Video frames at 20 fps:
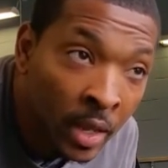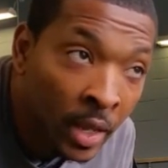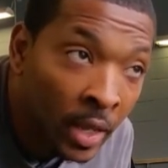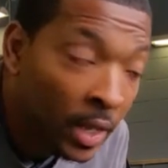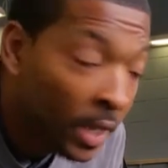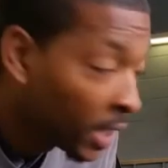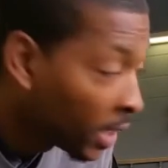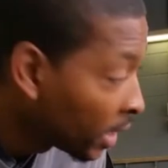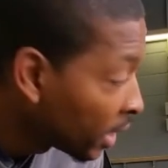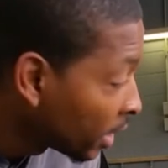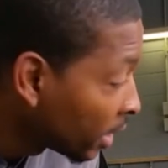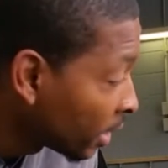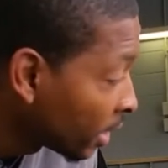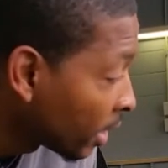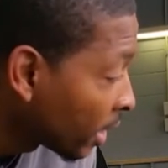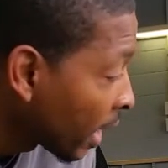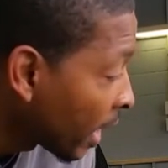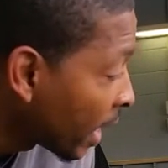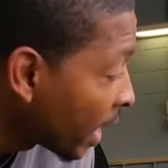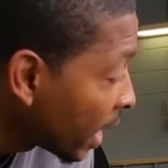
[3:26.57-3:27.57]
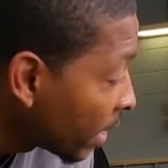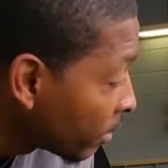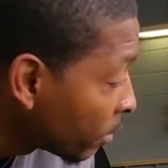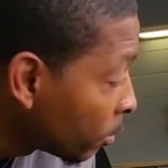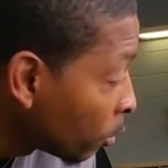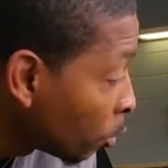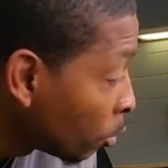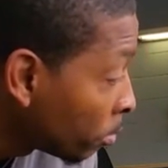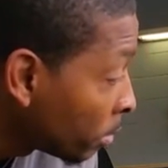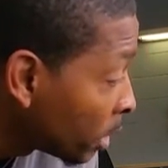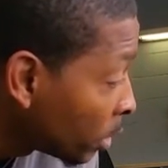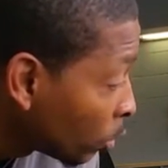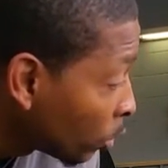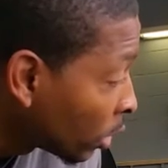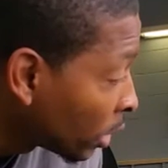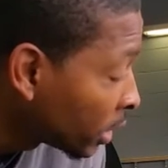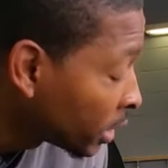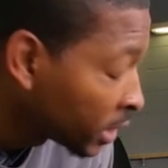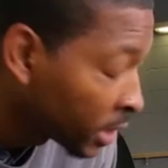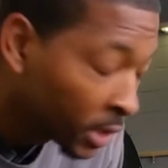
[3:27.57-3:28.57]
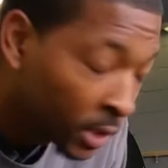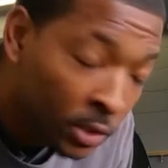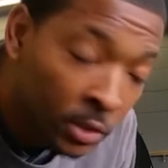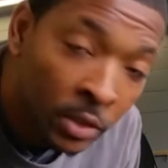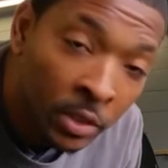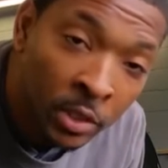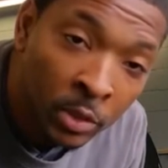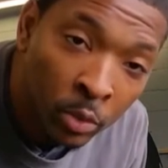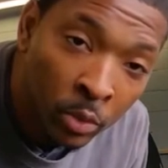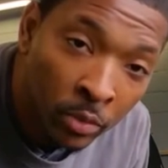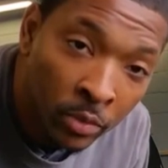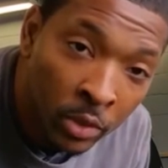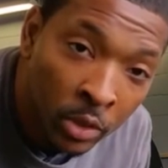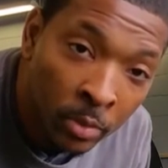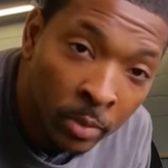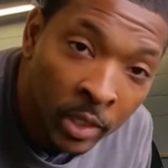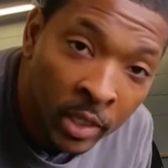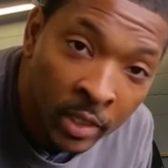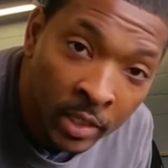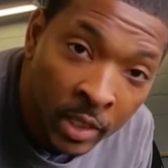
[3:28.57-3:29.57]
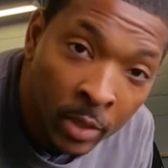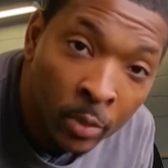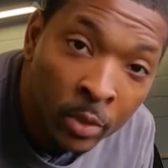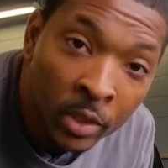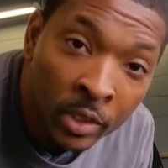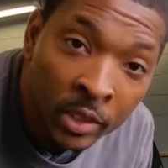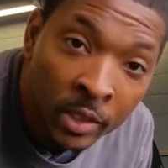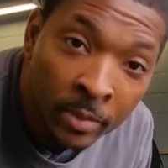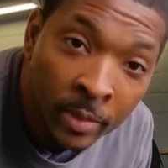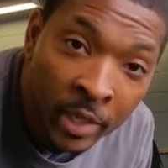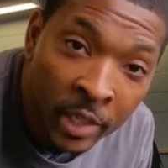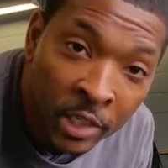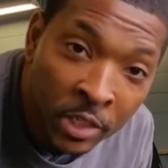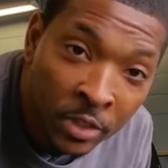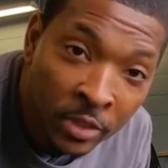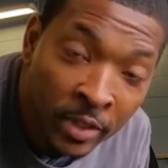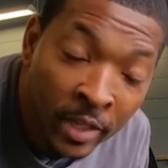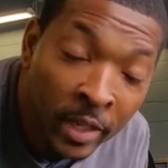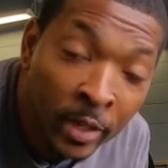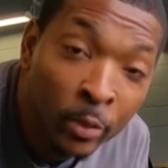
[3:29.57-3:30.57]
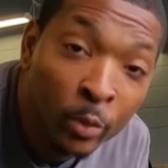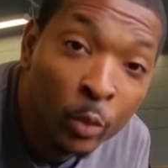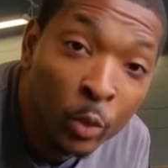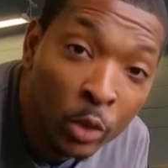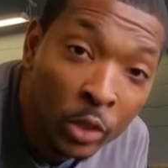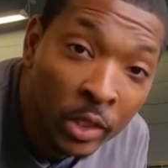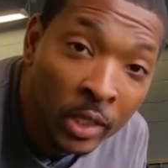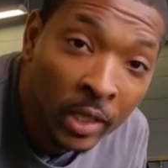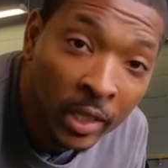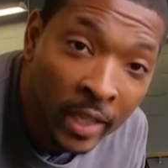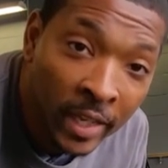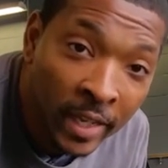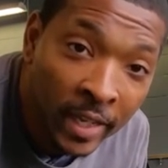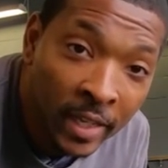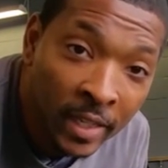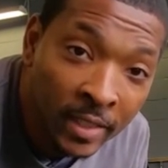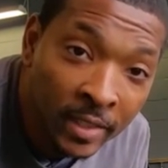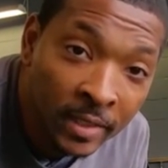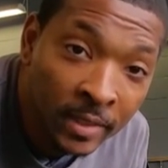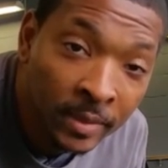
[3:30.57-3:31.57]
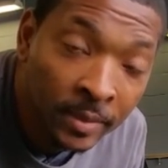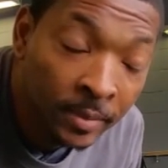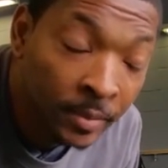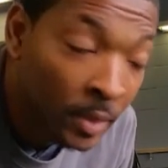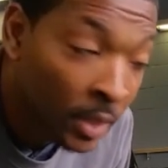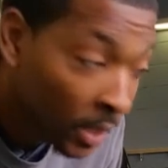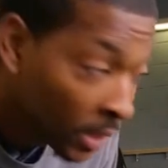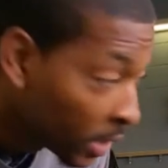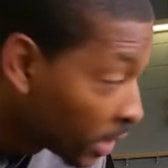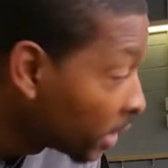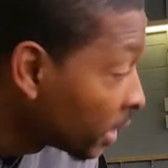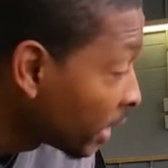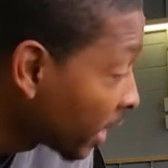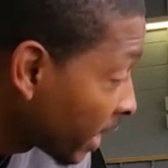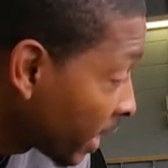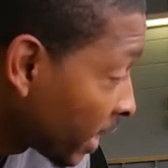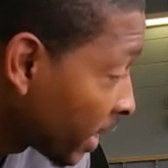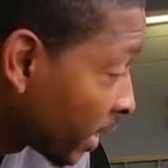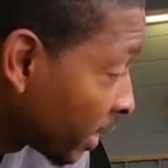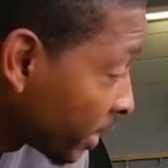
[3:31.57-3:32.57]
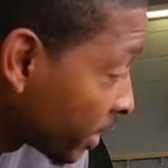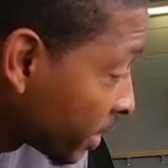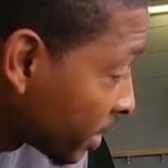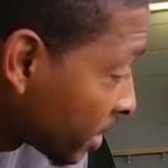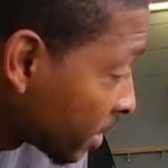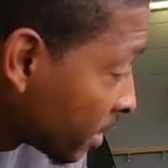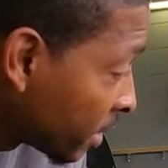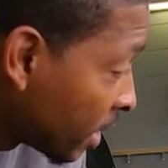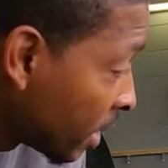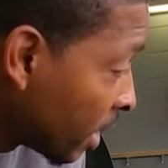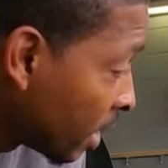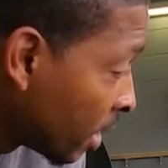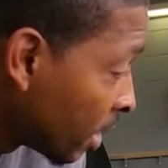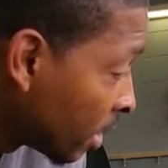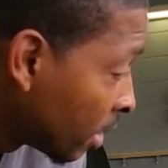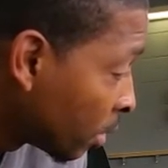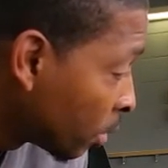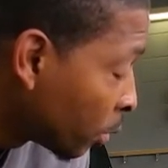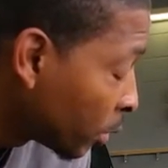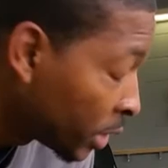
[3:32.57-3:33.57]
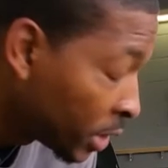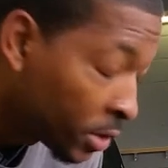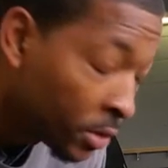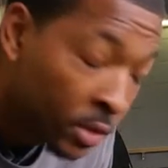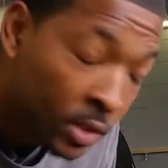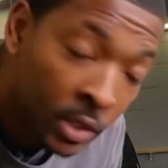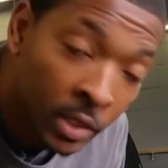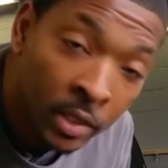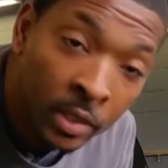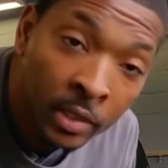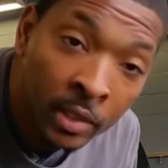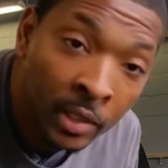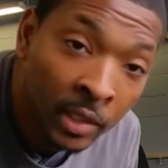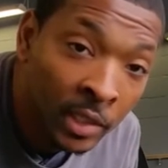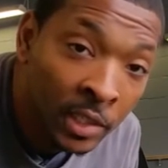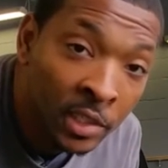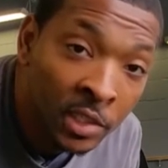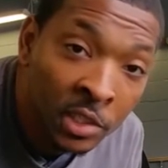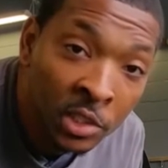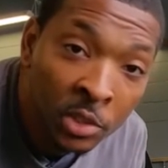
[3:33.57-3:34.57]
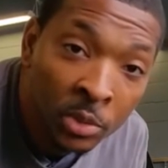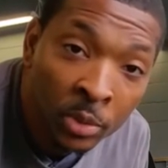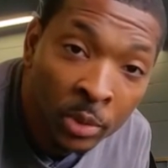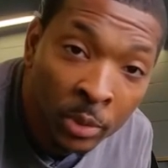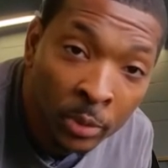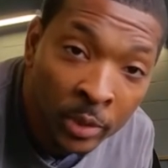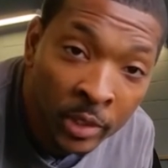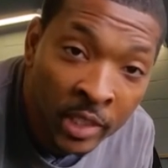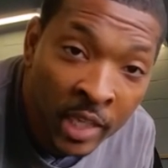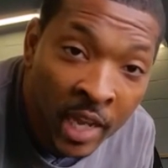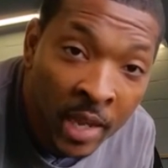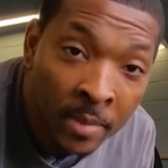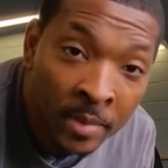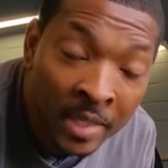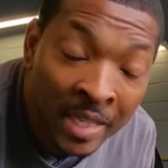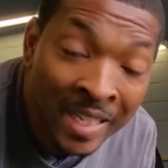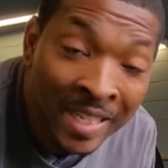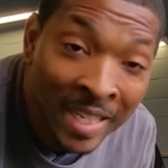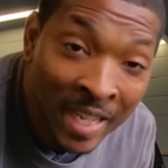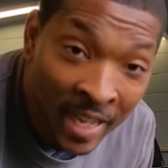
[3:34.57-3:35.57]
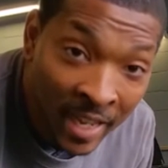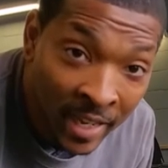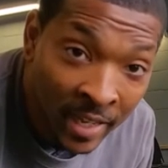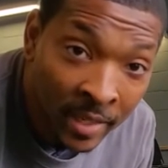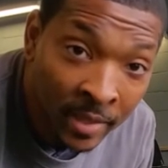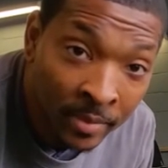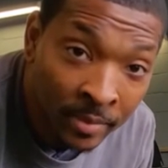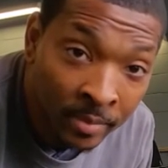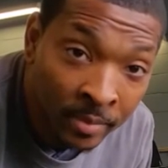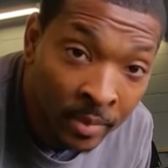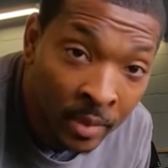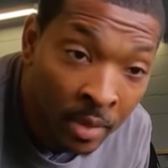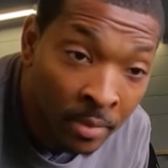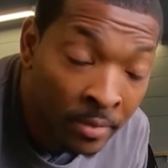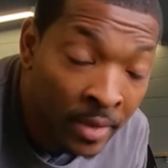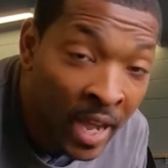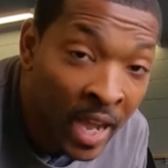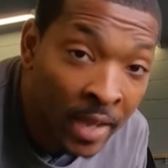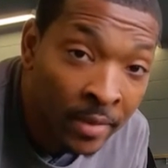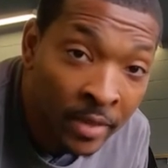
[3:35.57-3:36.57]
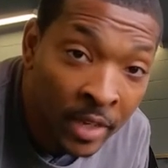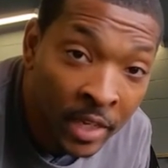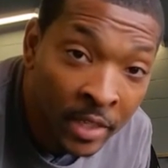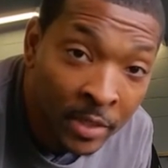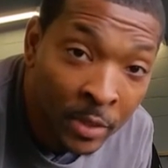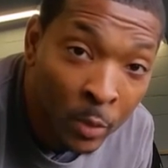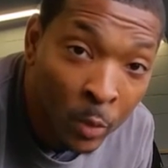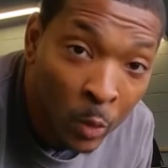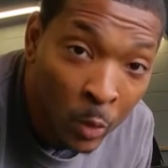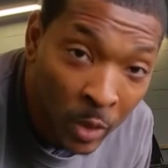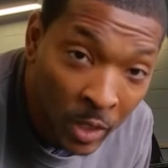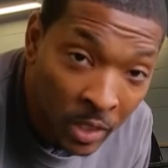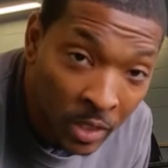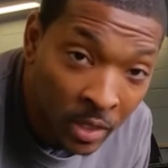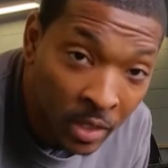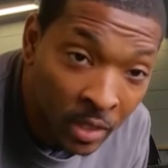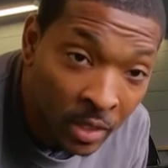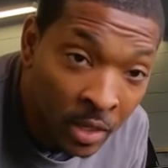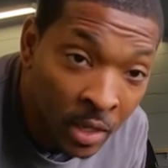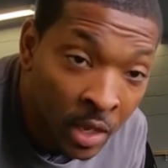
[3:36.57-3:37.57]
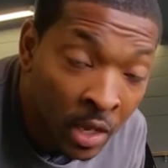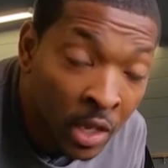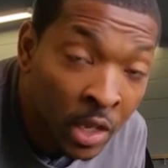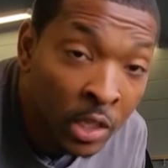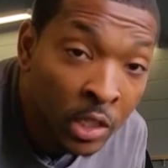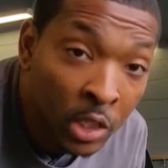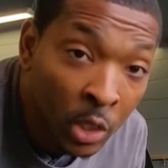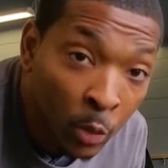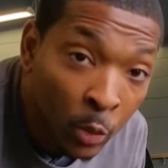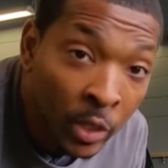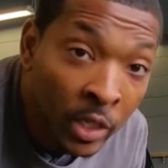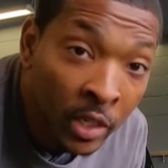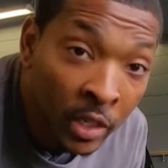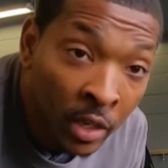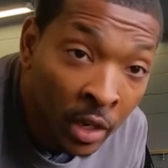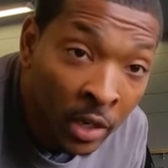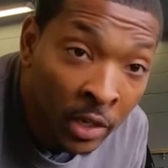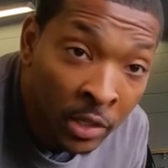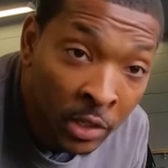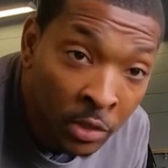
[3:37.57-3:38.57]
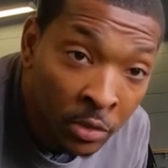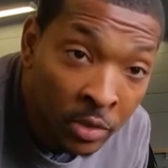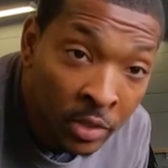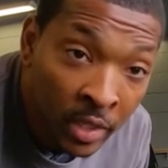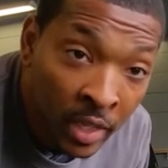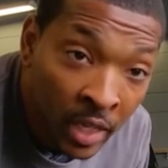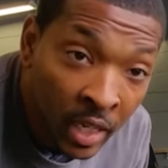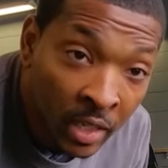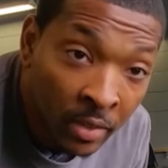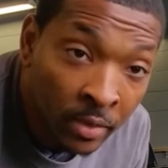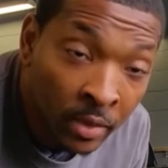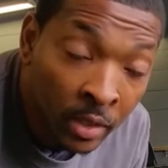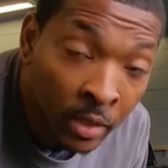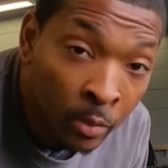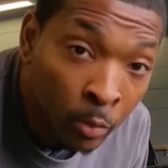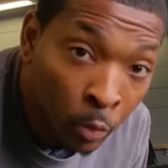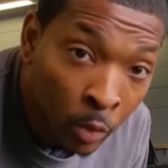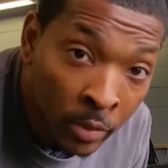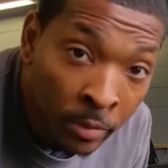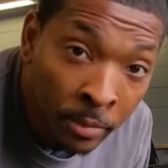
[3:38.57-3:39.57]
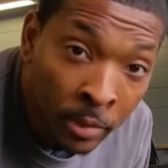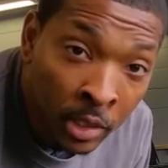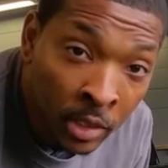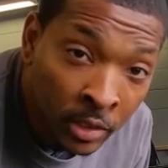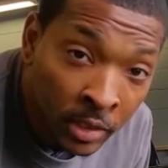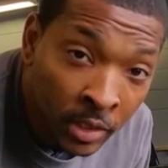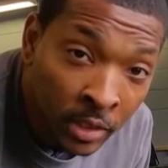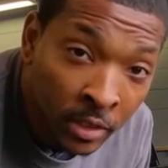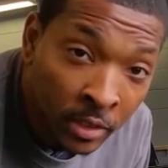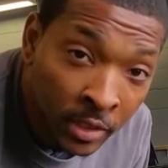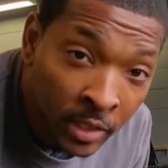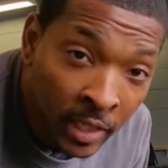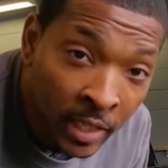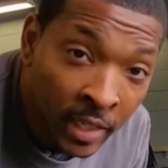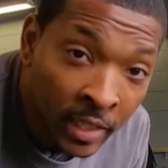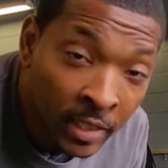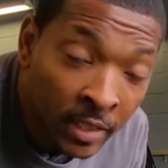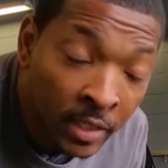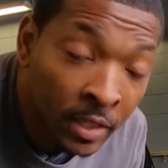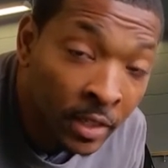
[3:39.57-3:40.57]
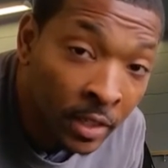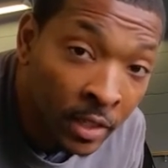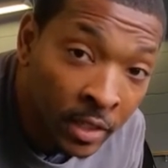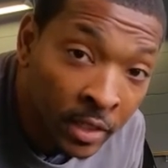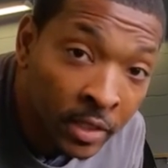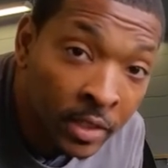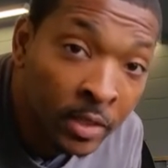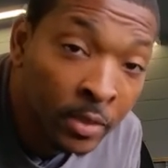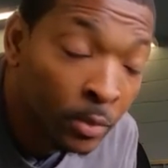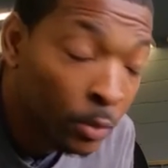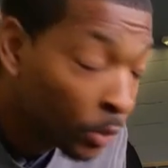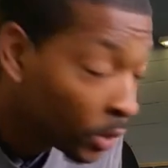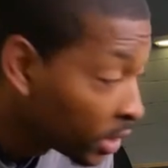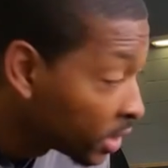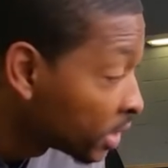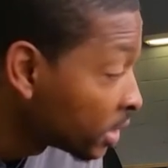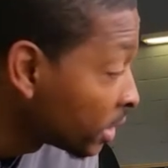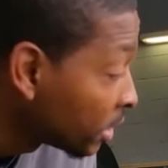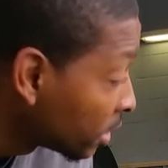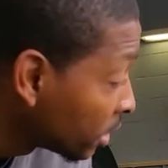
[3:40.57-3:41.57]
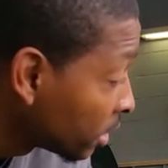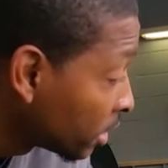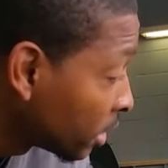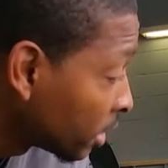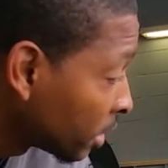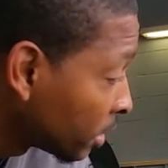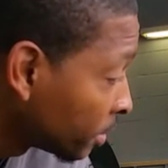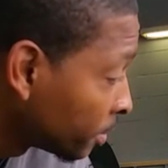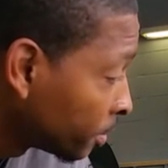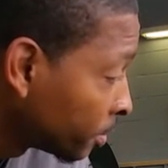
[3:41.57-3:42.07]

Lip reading: and I haven't been wanting to do this review because I wanted to make sure that it would last, and it has. We use it at least 2 or 3 times a day, 5 days a week, so we get our use out of it, and we put it to the test, and it's withstood